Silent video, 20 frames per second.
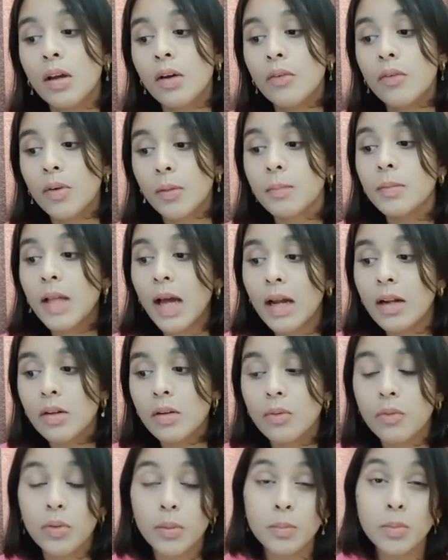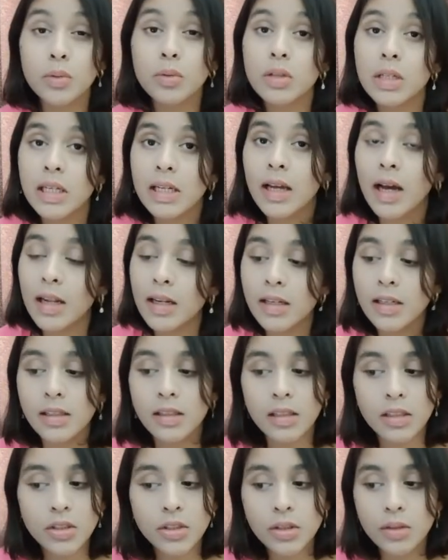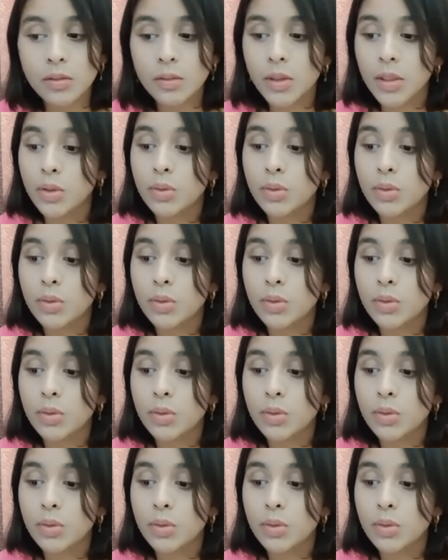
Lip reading: from those legalities issues.